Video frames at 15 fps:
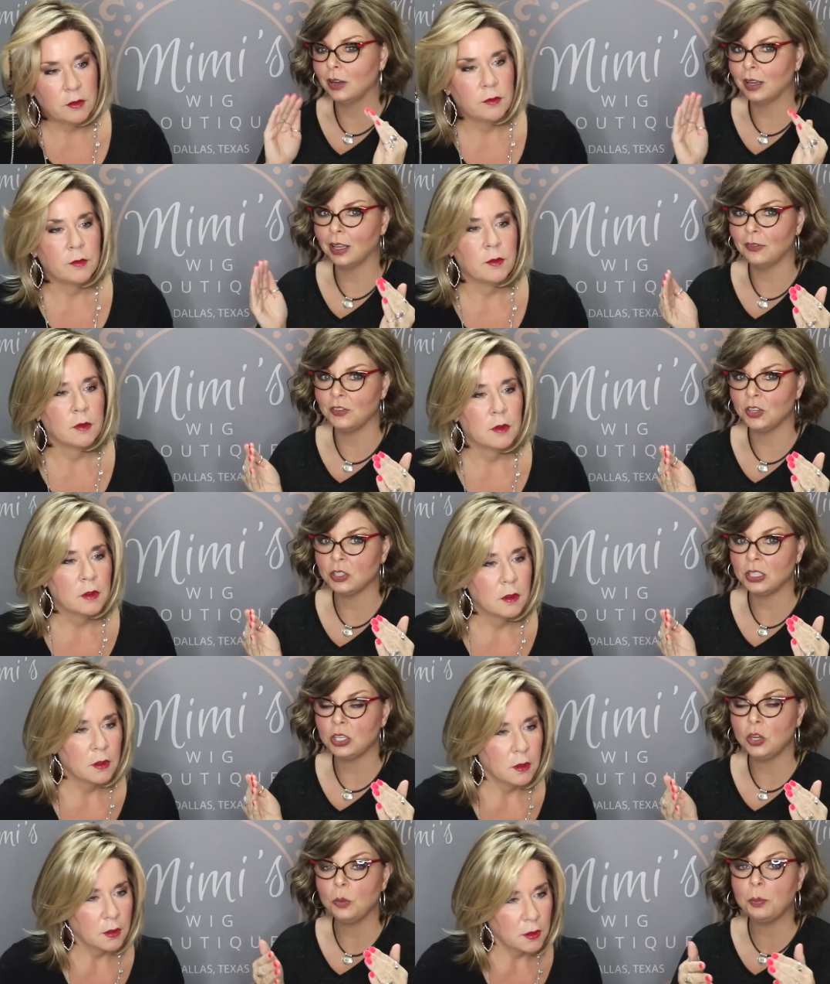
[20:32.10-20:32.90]

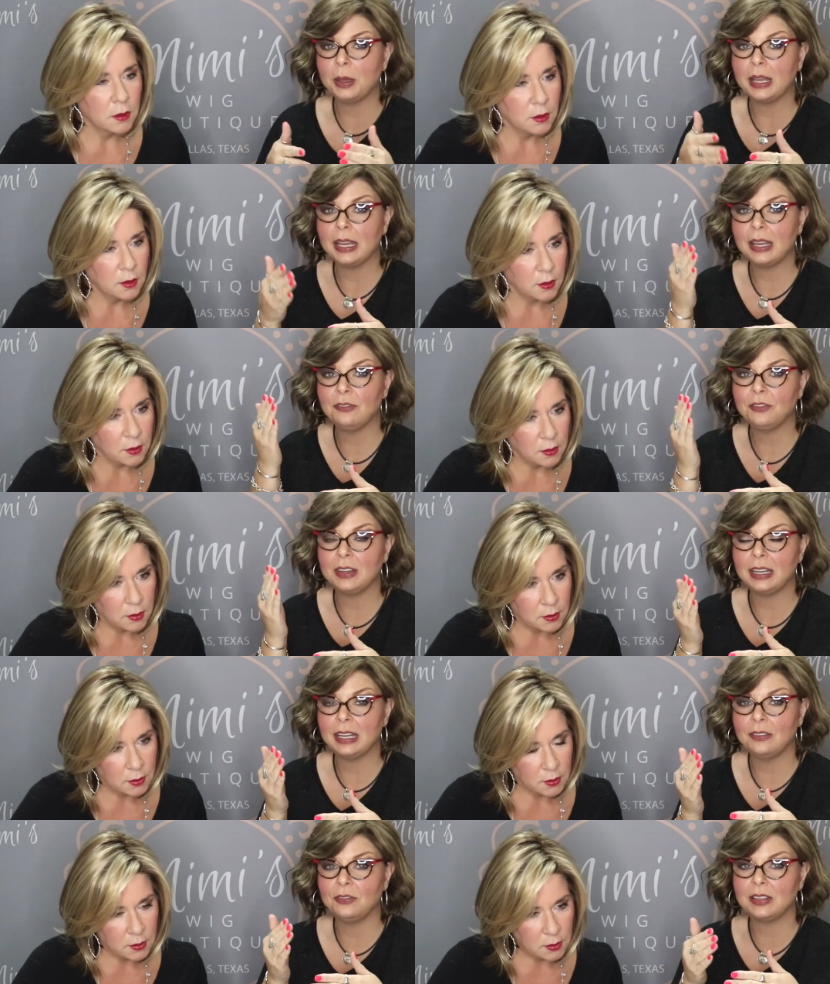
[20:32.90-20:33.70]
Speaker 1: confusing you. But if it
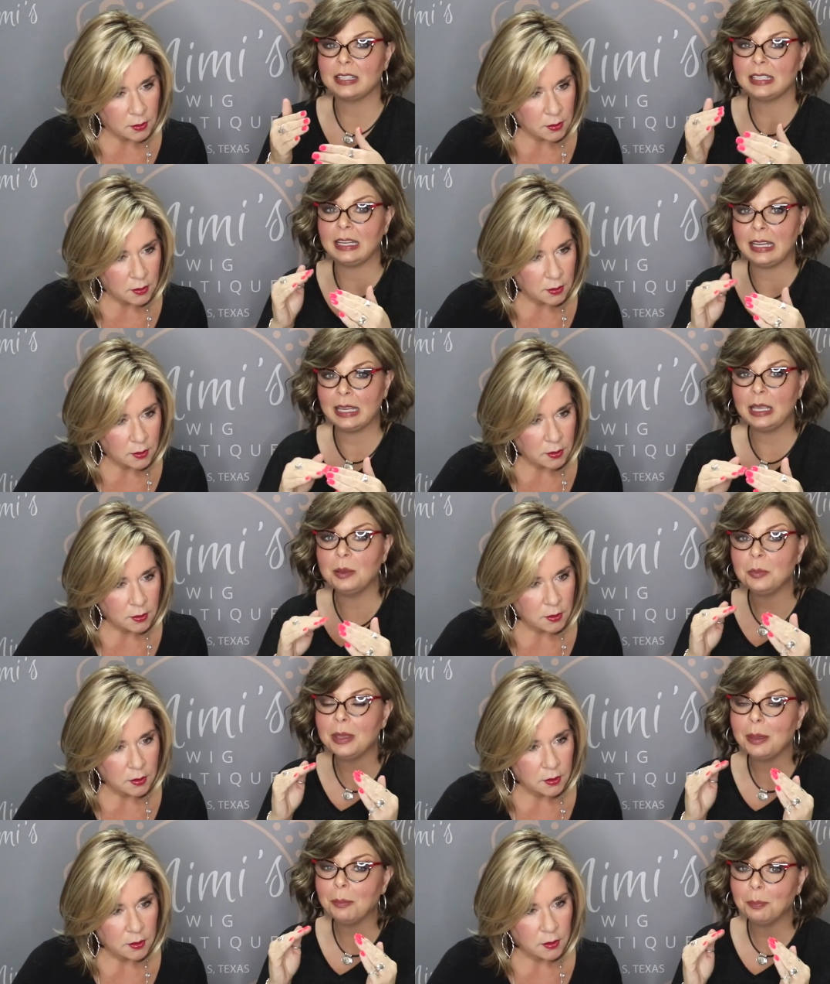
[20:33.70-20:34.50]
if it's an
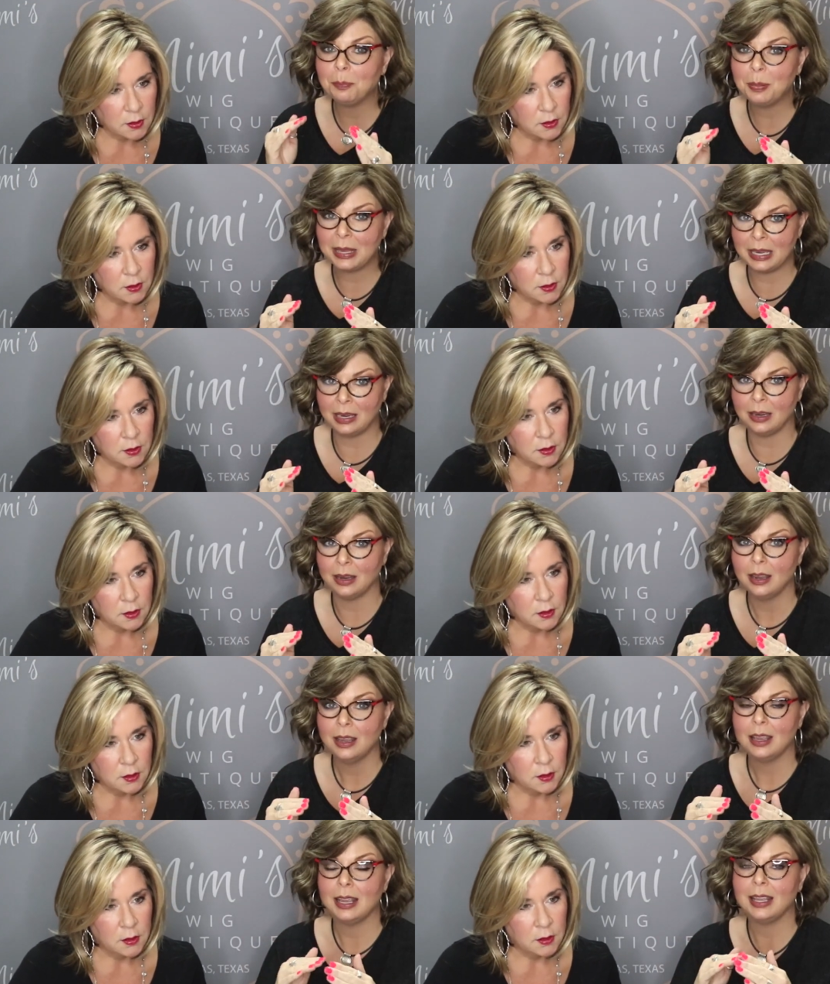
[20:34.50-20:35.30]
M B,
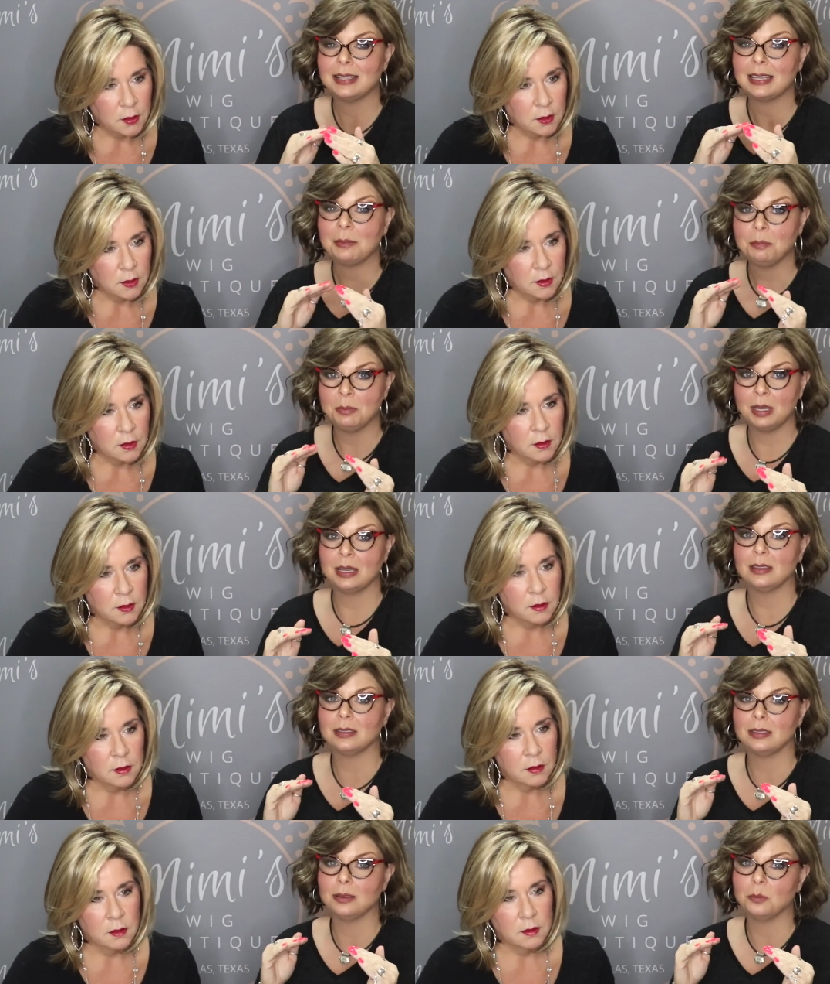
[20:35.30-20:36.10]
it's a
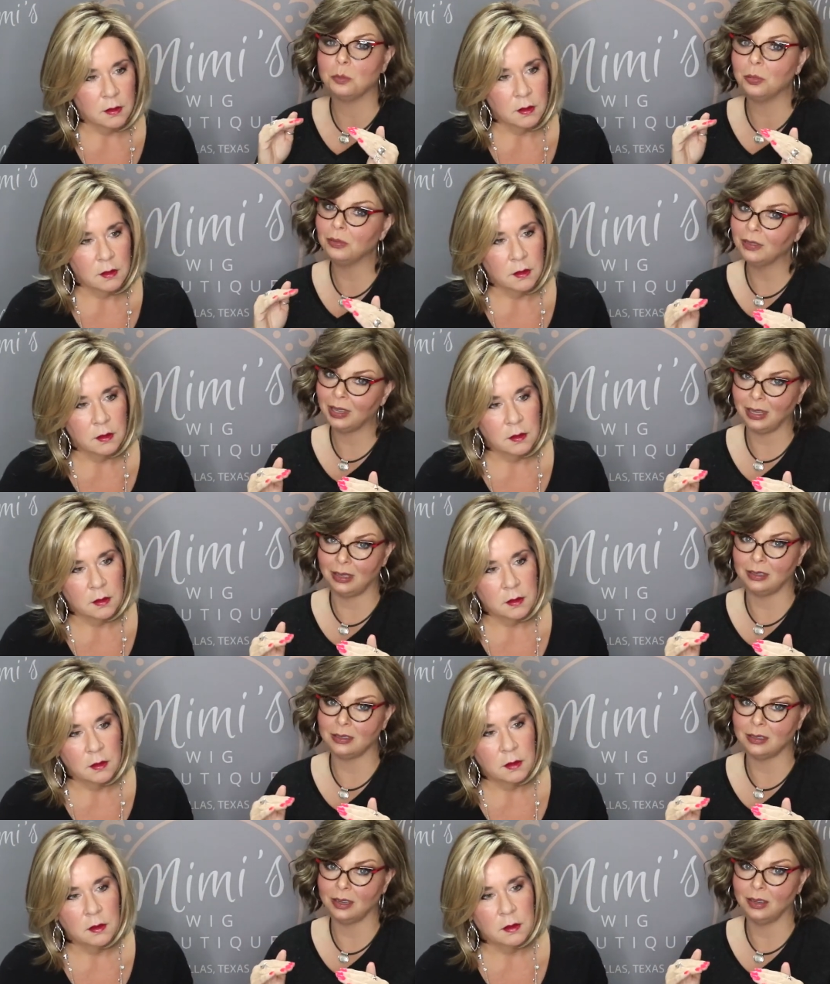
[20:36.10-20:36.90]
mixed
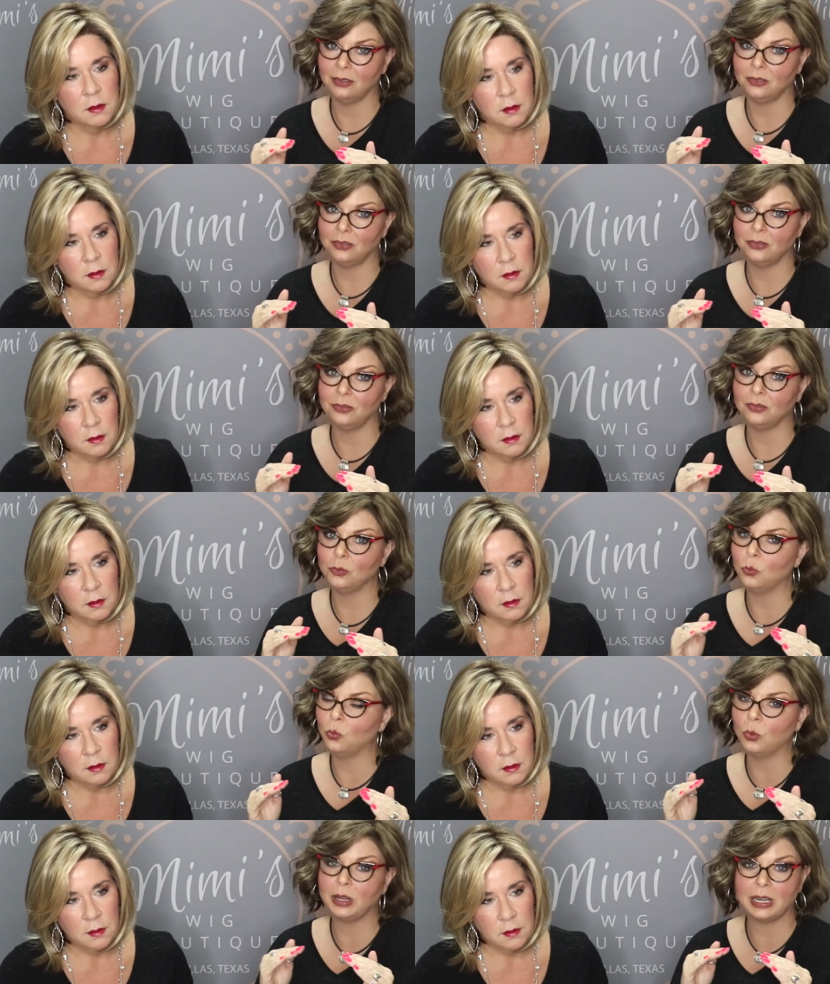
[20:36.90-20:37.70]
blend of
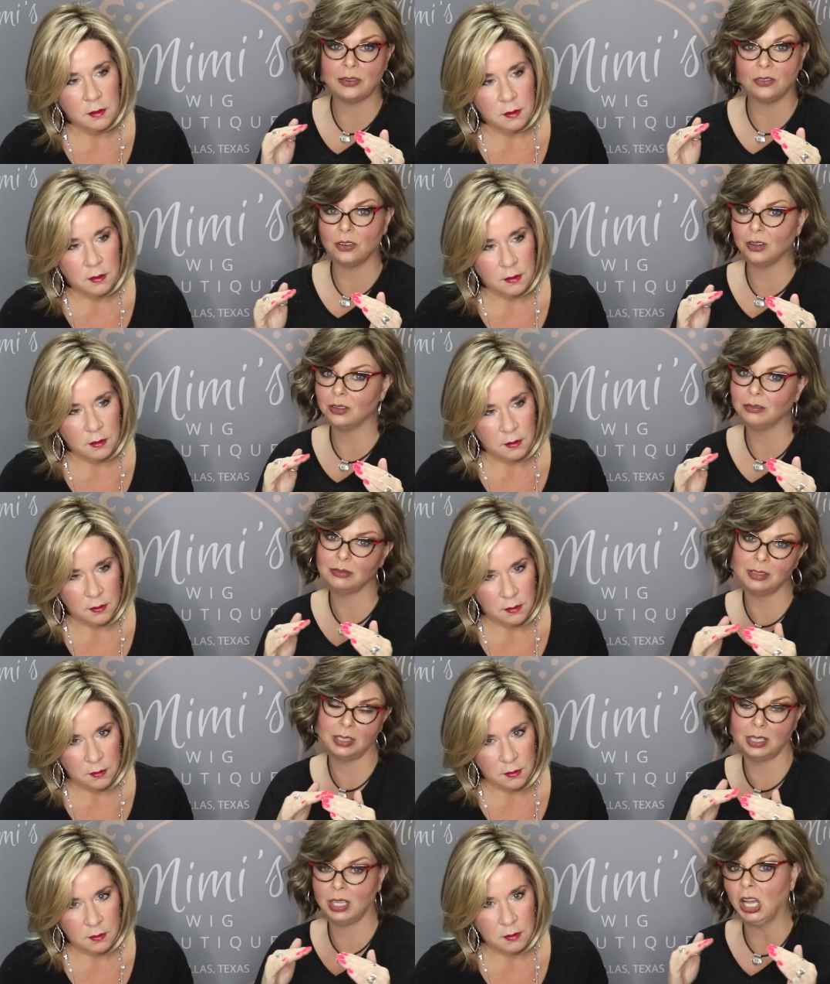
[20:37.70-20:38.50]
whatever
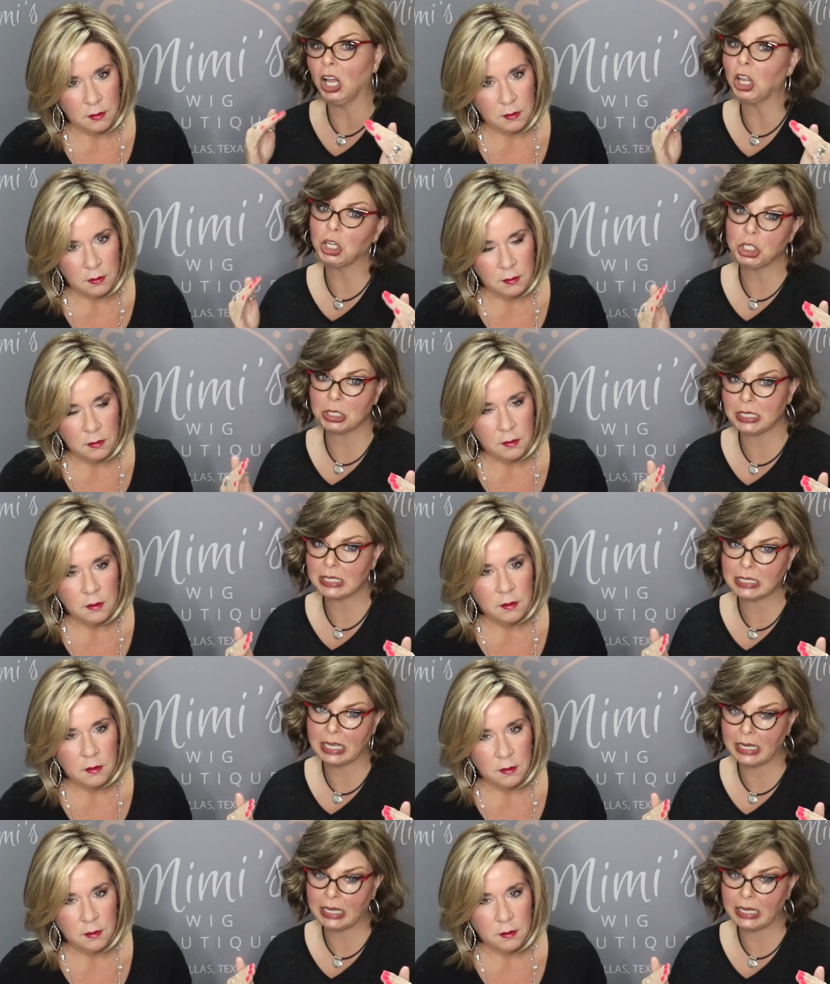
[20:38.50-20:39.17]
colors it's got